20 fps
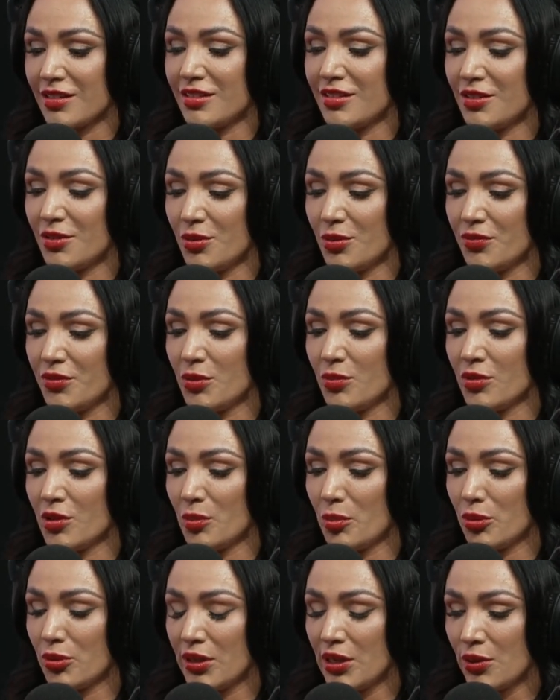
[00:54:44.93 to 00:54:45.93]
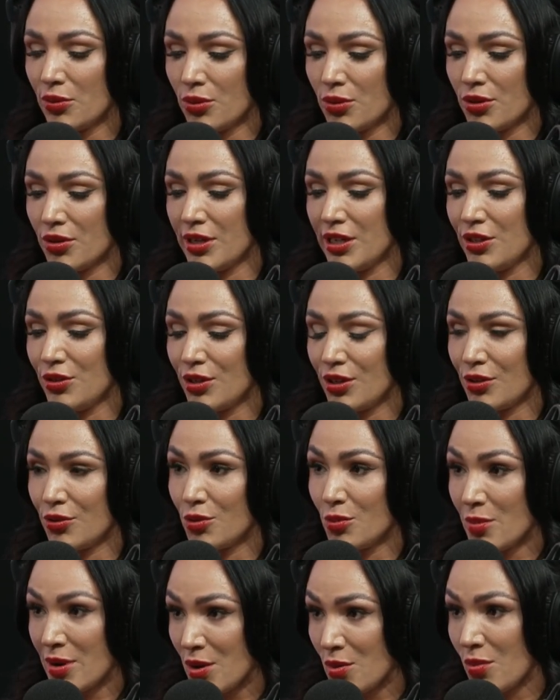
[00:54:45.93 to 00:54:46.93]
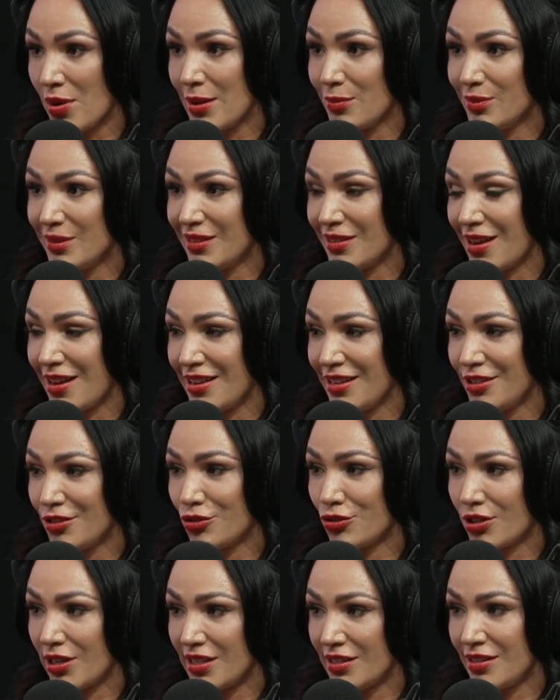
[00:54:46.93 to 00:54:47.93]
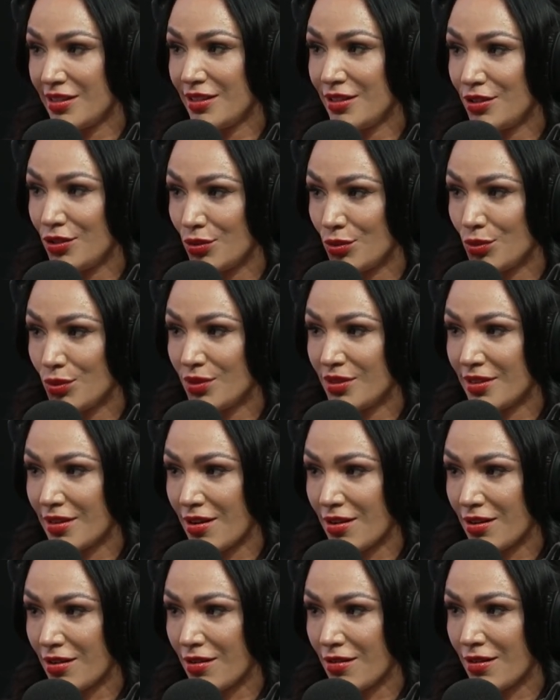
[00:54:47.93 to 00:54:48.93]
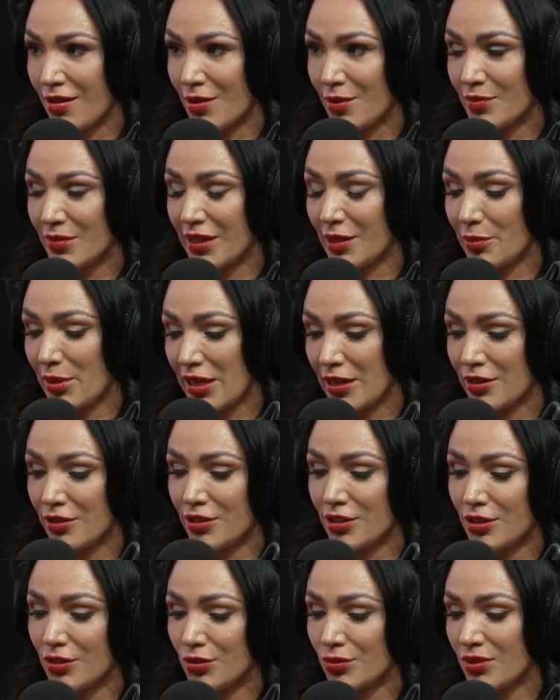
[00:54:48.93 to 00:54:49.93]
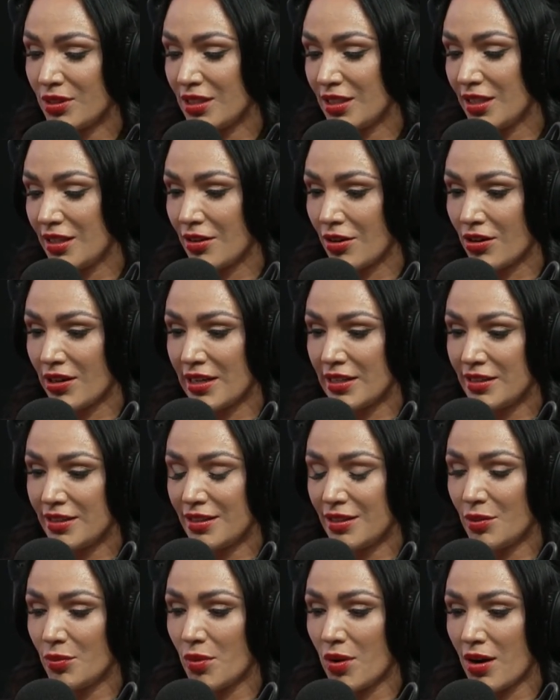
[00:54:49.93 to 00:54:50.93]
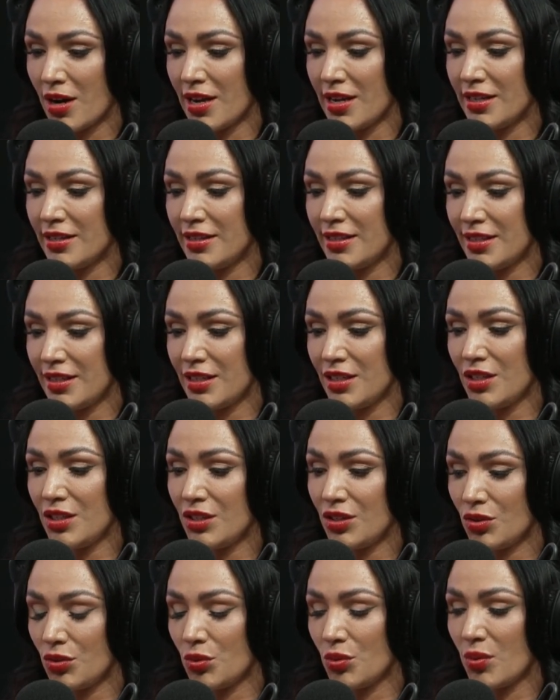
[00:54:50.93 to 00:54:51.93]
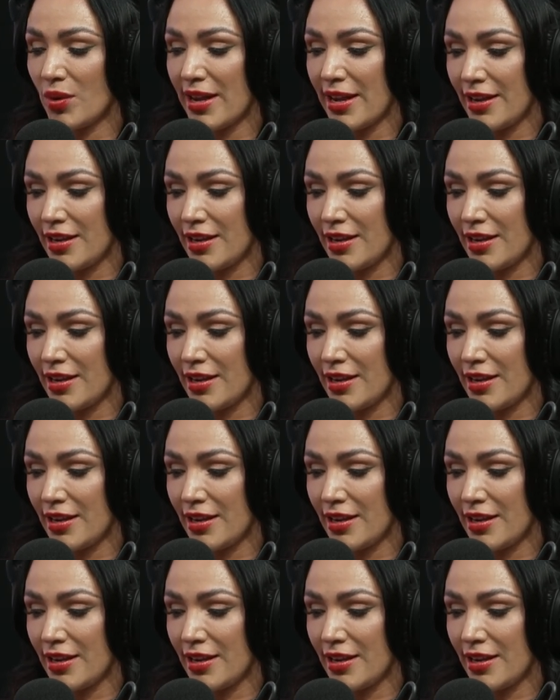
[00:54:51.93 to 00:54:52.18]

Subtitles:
So if you want to pre-order it, you can go to my website, tracyduhs.com, like pay your dues, TracyDuhs.